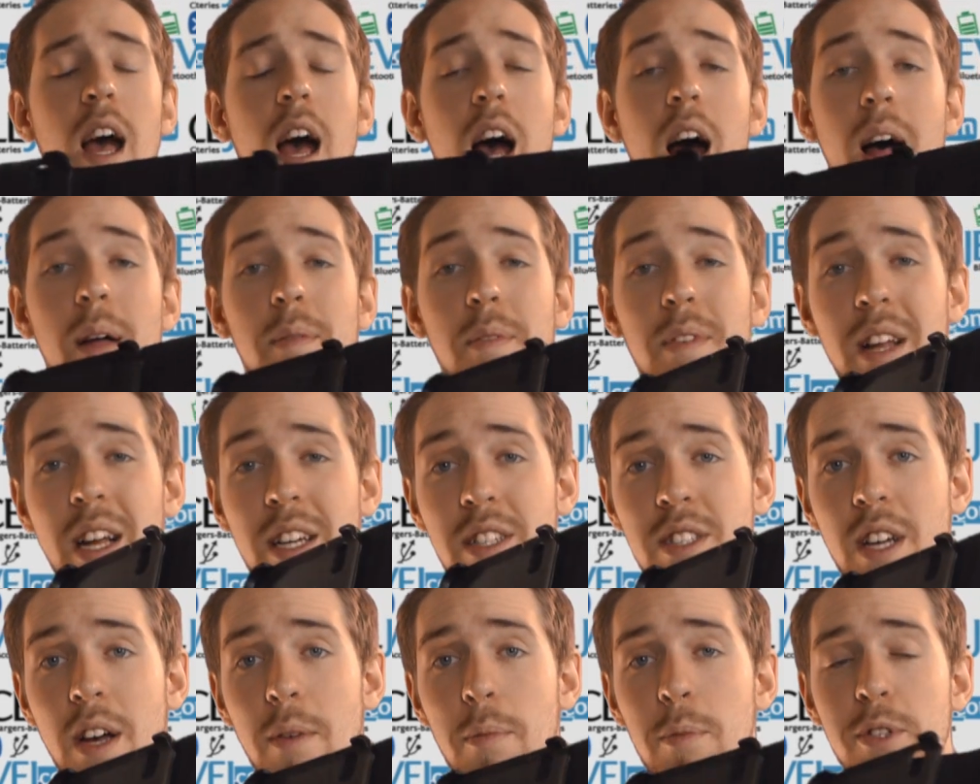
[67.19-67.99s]
Um, the
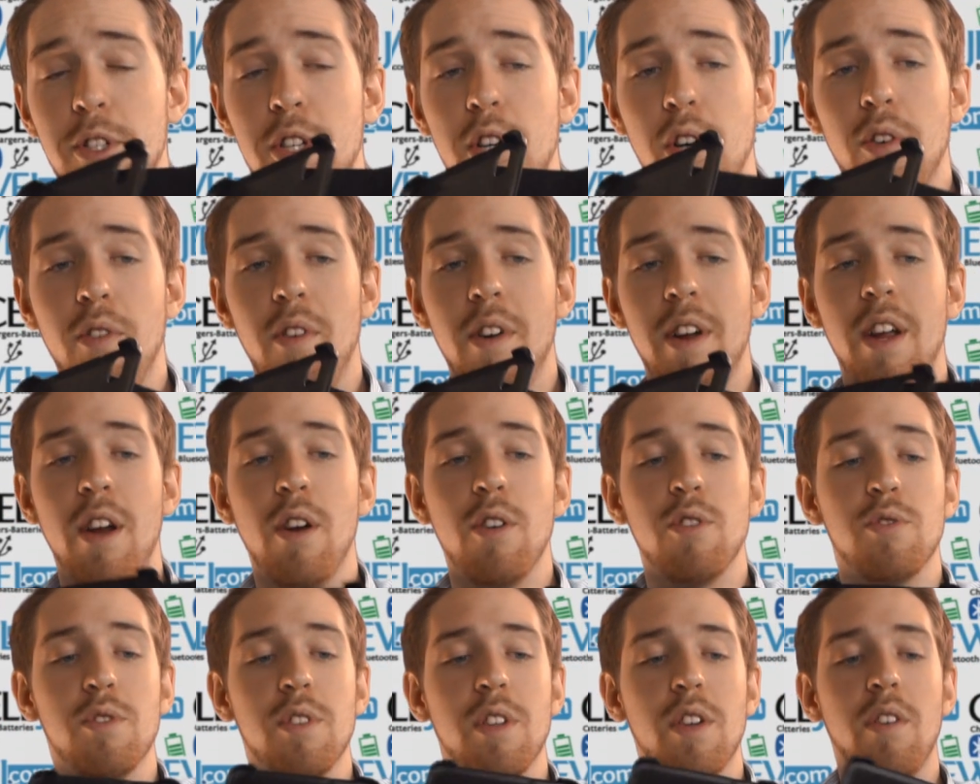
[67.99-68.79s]
nice soft material right
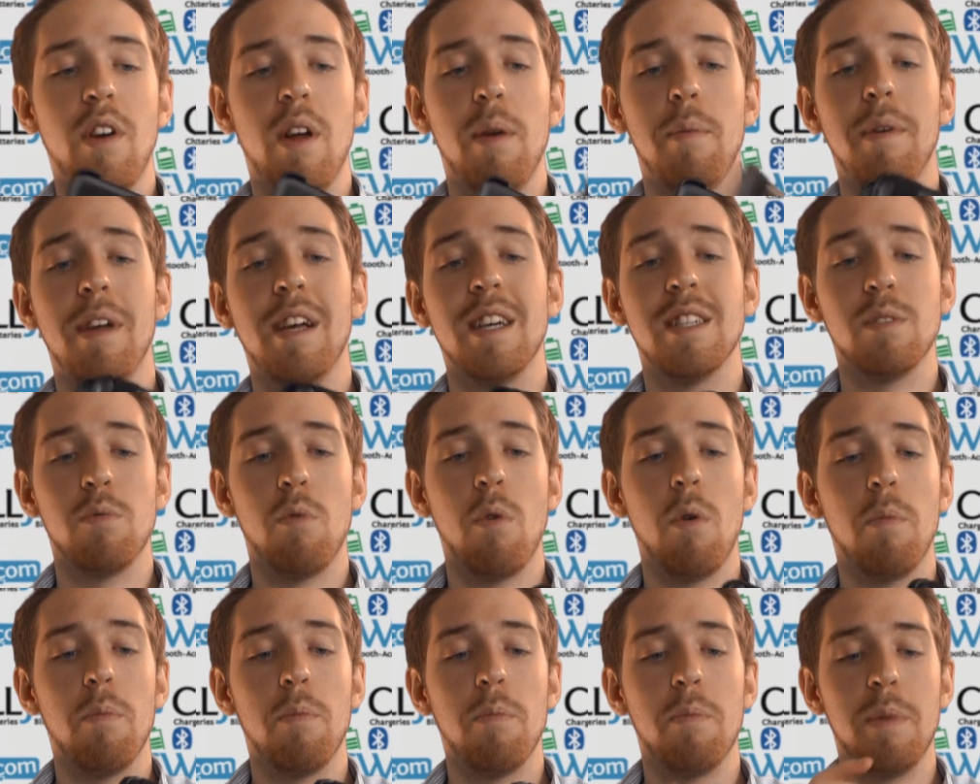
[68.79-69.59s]
here is really great because it
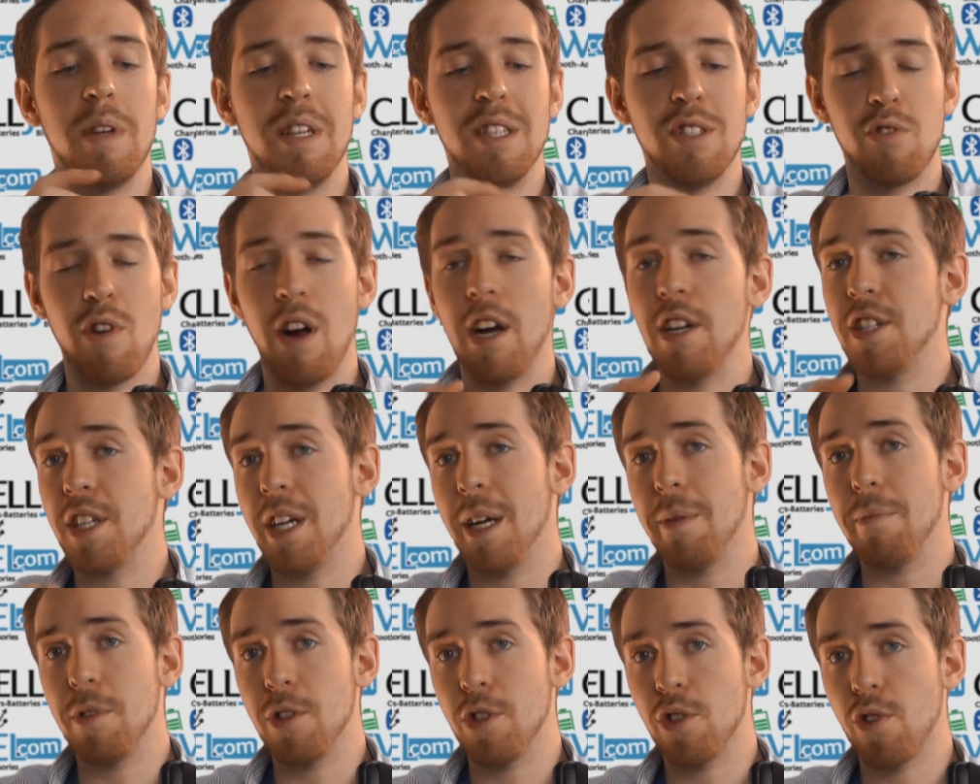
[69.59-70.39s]
won't be
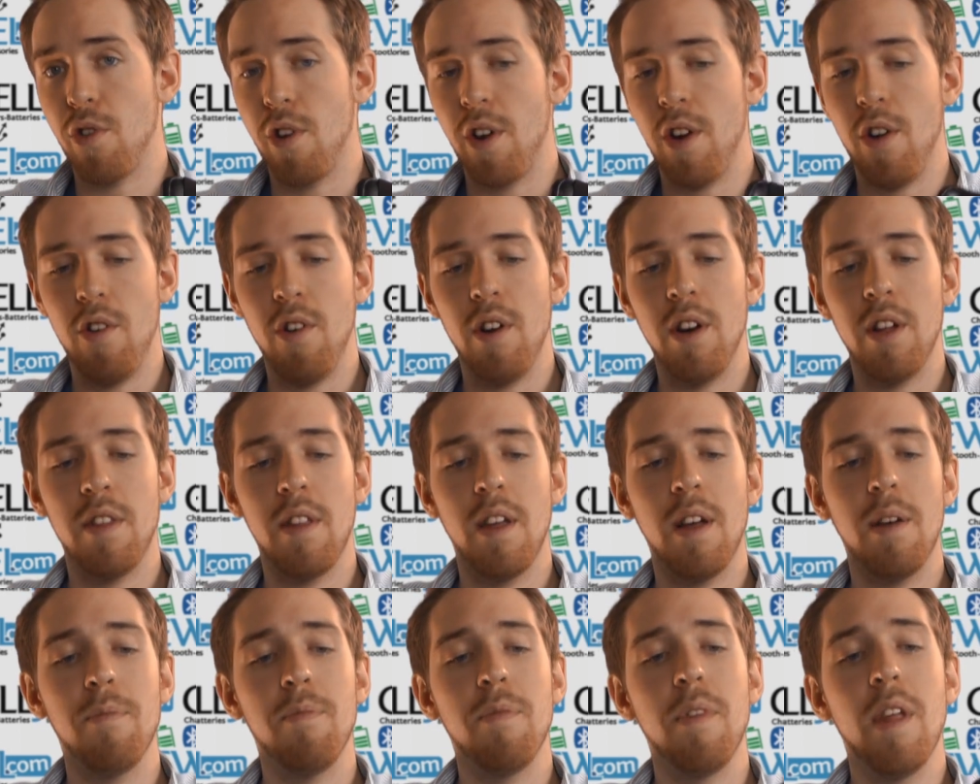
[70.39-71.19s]
scratching up the screen or
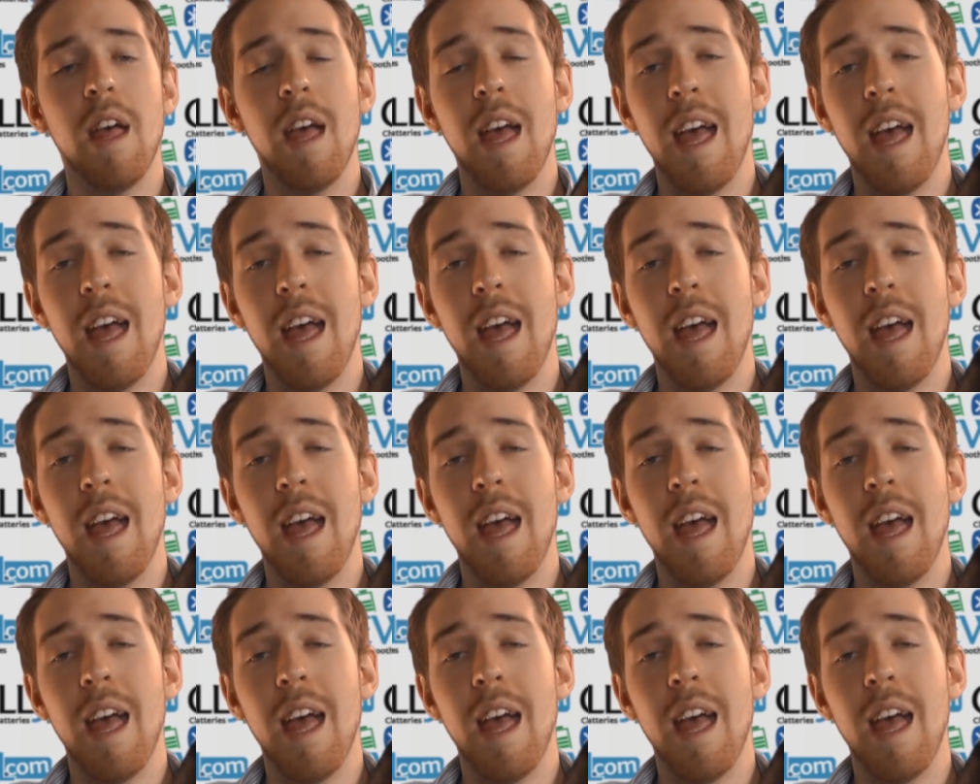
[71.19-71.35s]
anything.